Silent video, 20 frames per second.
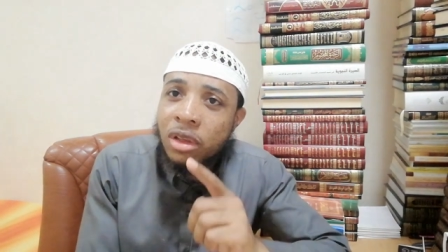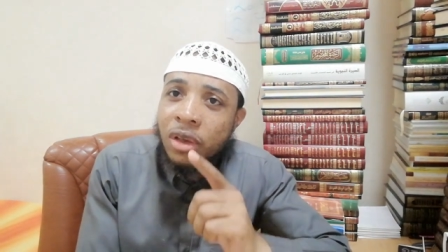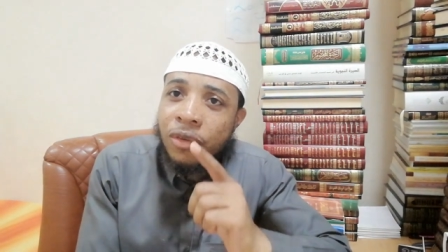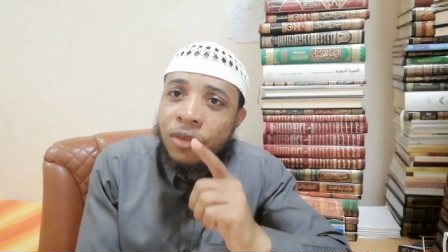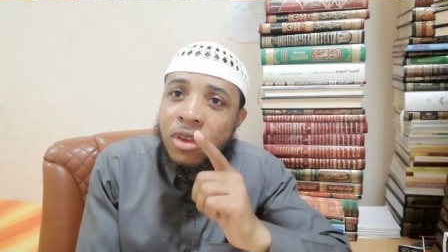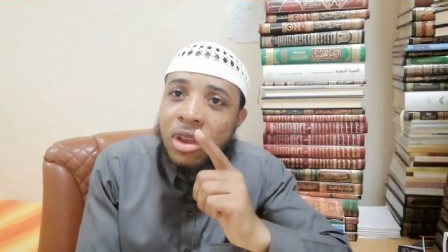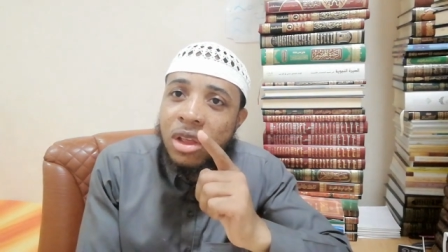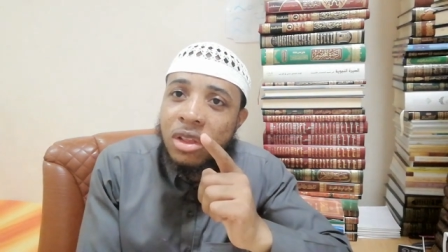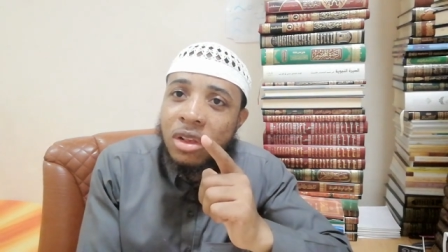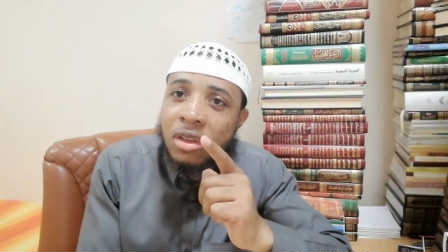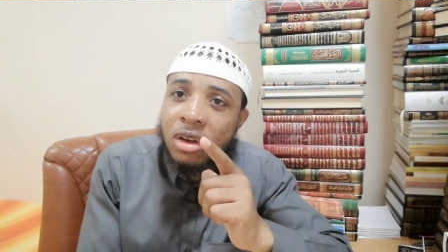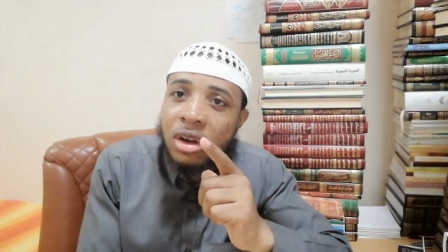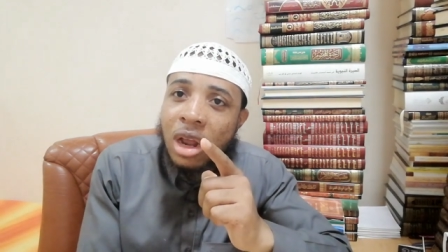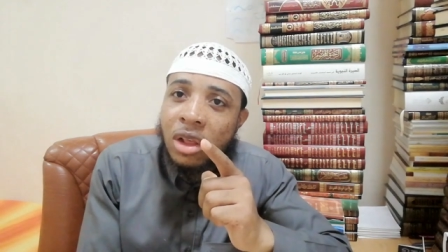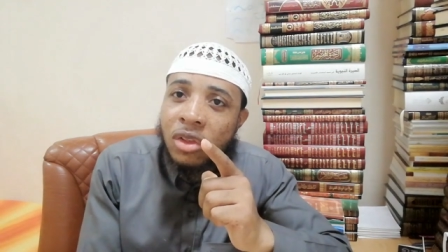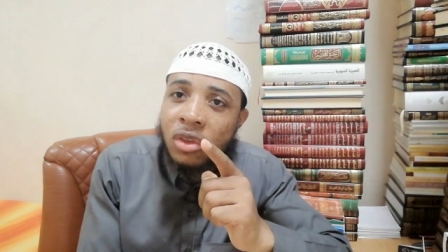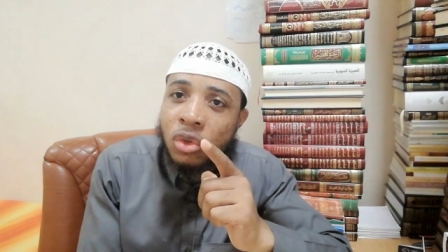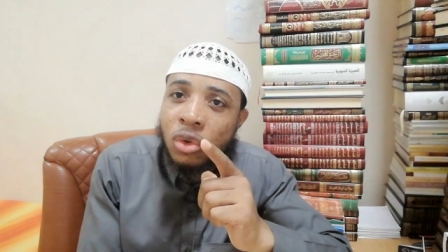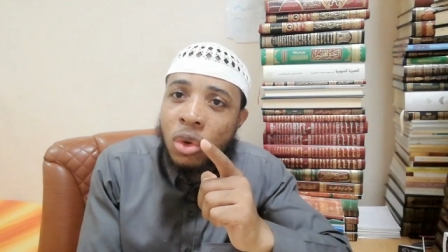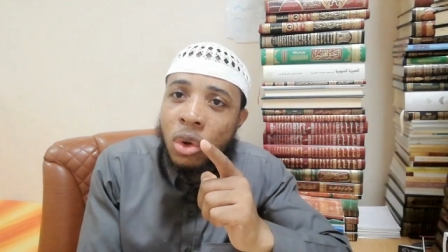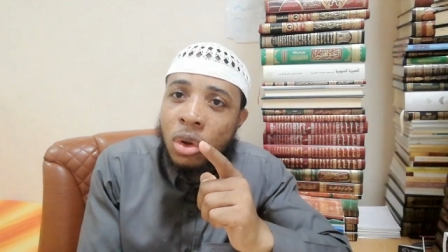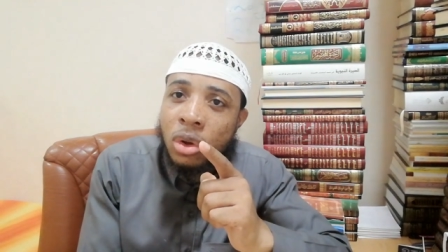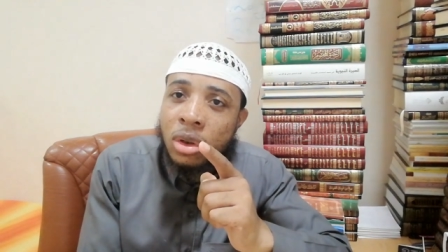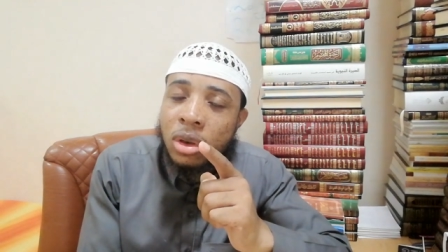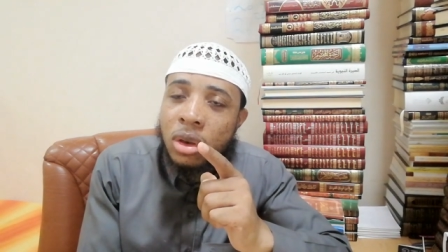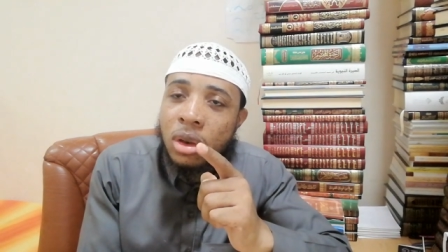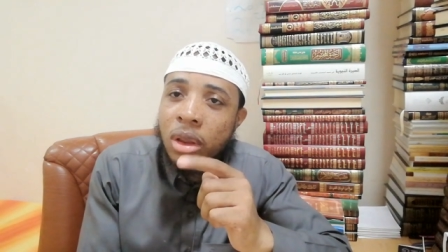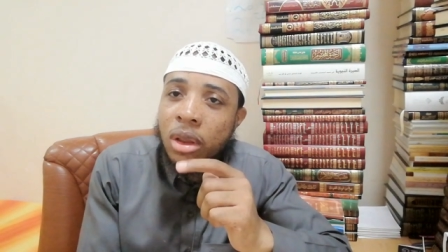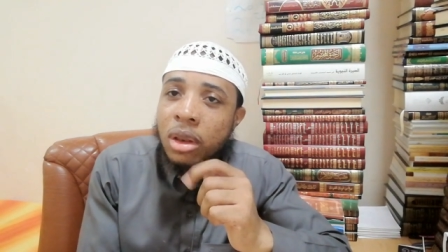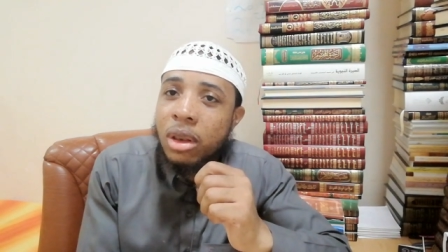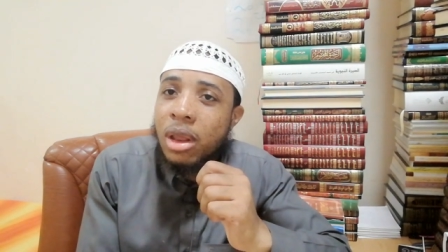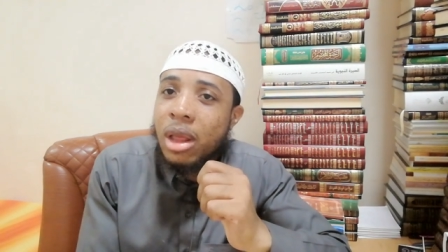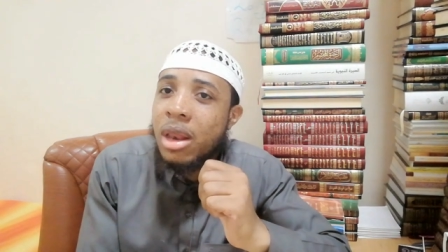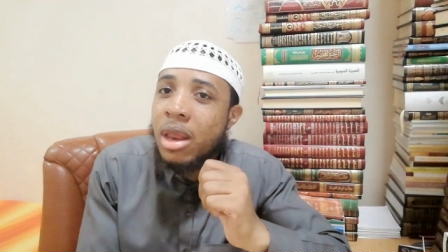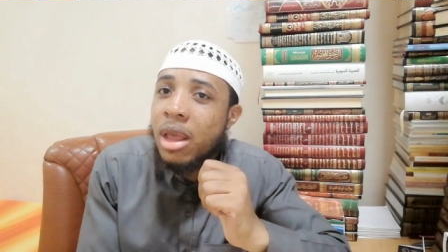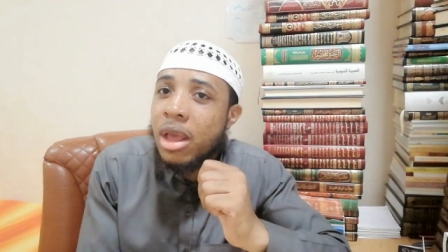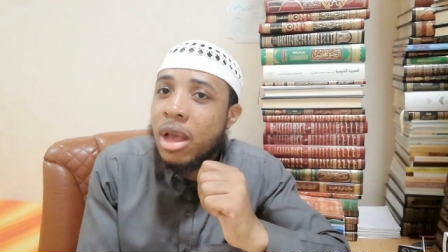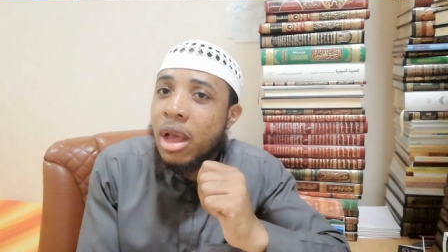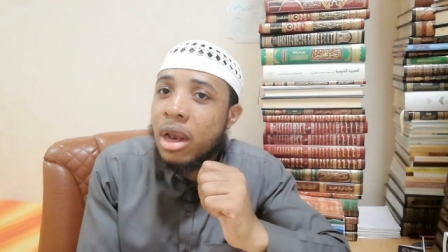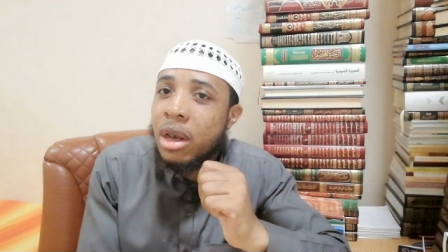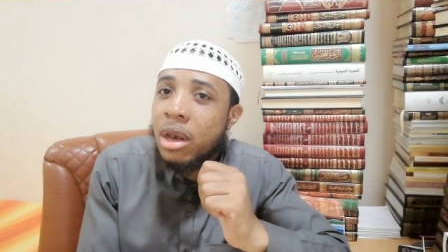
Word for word: And if Jesus Christ is God,